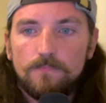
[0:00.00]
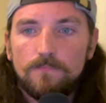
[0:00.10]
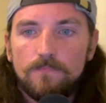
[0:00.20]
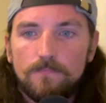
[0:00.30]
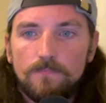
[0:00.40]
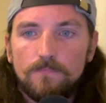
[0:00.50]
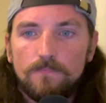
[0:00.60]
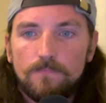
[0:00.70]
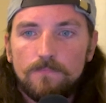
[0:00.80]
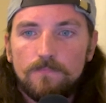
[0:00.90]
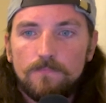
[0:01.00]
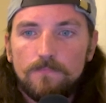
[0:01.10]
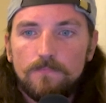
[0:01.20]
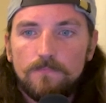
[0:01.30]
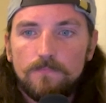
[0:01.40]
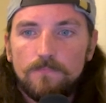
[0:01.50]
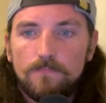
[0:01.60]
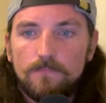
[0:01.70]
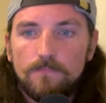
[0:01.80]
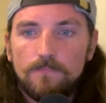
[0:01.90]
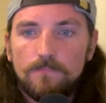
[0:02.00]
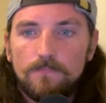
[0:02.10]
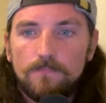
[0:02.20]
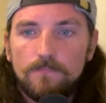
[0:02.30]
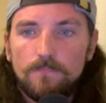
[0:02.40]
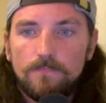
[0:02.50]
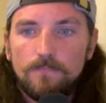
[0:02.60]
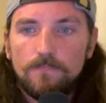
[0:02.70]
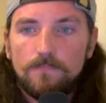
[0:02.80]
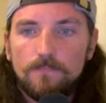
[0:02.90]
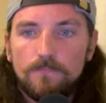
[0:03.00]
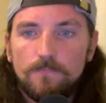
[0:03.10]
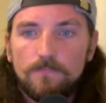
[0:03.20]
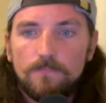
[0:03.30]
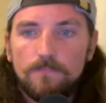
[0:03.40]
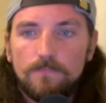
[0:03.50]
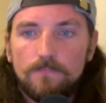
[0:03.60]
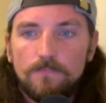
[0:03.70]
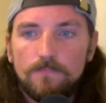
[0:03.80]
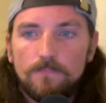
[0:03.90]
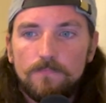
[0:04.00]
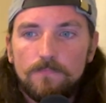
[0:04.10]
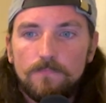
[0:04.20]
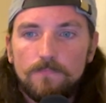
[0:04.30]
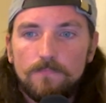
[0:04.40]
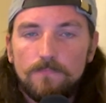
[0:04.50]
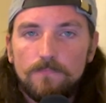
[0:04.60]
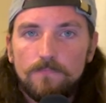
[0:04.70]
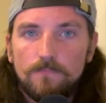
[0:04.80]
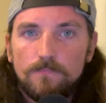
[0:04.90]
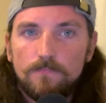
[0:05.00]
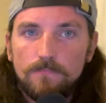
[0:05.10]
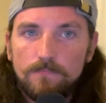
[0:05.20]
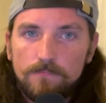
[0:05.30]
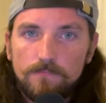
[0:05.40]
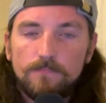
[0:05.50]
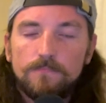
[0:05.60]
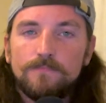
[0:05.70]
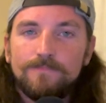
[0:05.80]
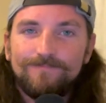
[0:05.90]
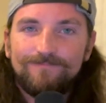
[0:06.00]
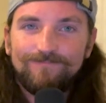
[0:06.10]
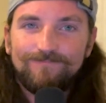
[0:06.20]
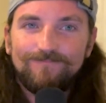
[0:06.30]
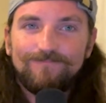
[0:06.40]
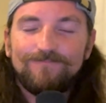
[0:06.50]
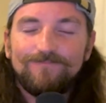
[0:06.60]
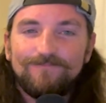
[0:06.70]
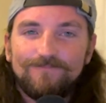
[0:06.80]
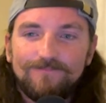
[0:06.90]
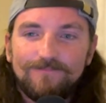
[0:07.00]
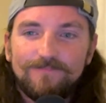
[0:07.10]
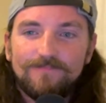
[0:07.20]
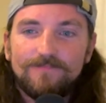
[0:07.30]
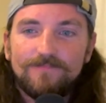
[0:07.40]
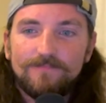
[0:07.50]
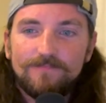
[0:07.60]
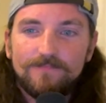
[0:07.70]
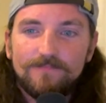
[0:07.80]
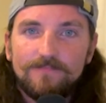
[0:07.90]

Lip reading: [no speech]